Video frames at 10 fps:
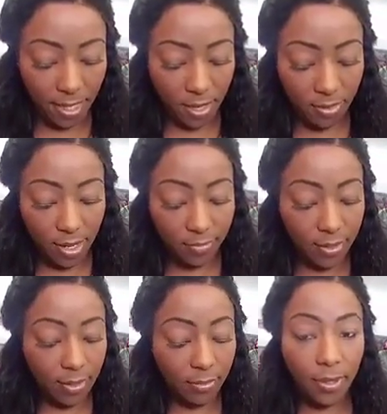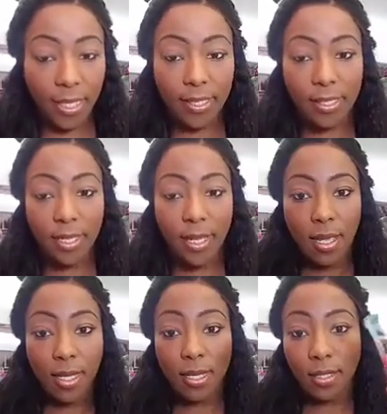I don't have any complaints.
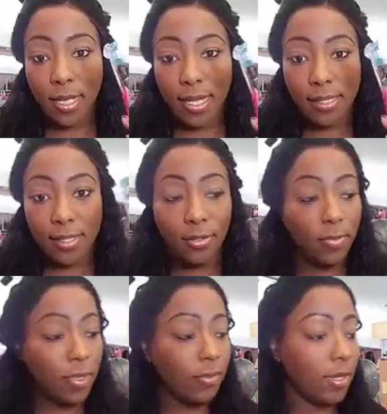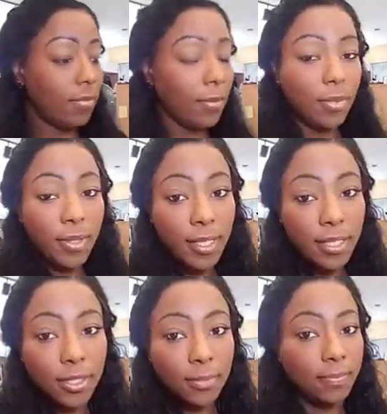I get a nice scoop of it on my
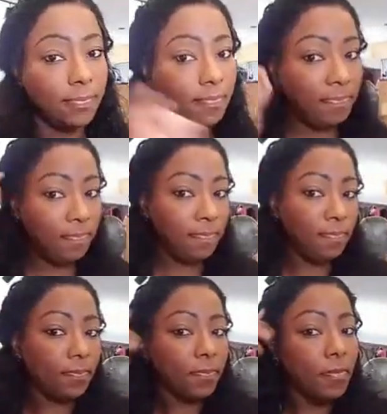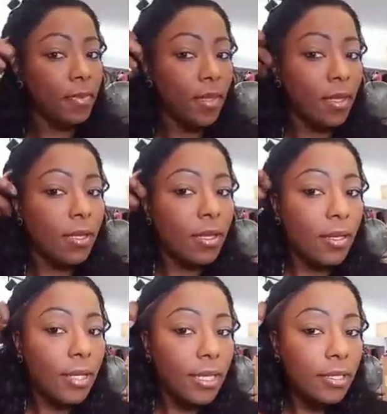brush. And
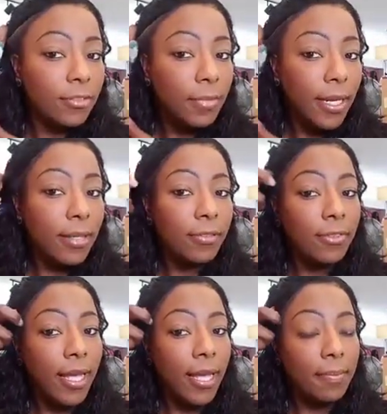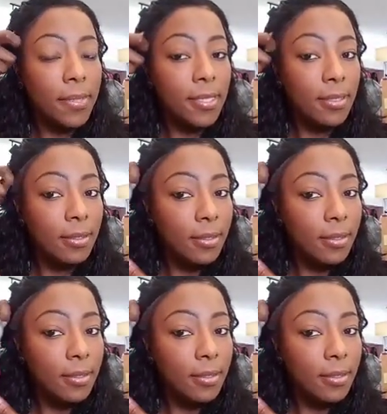I lift my ear flaps.